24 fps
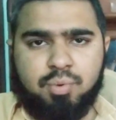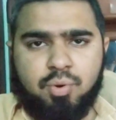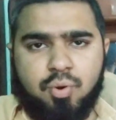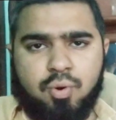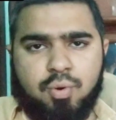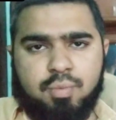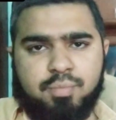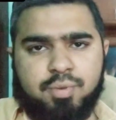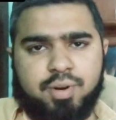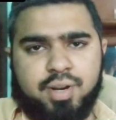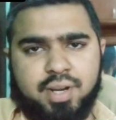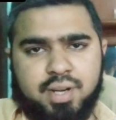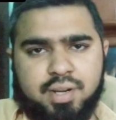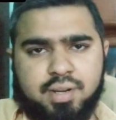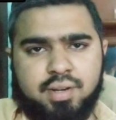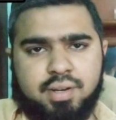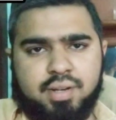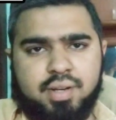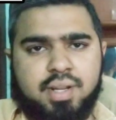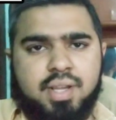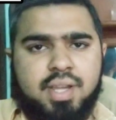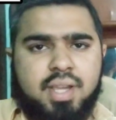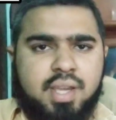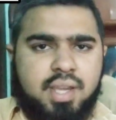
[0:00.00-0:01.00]
Bron
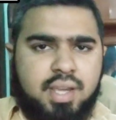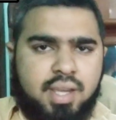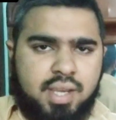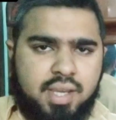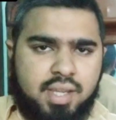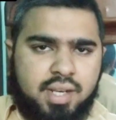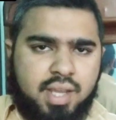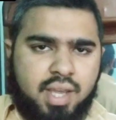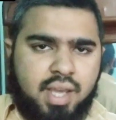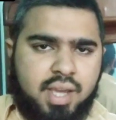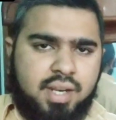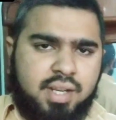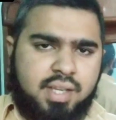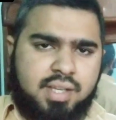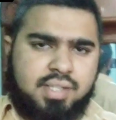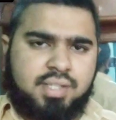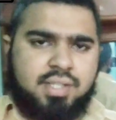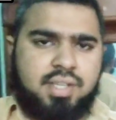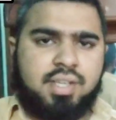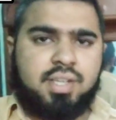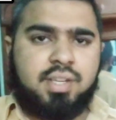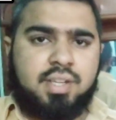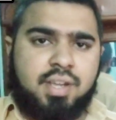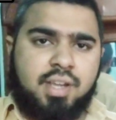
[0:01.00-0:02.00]
Breakker in
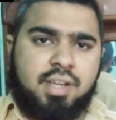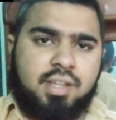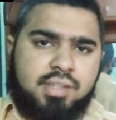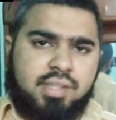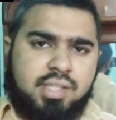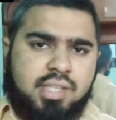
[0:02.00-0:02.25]
NXT,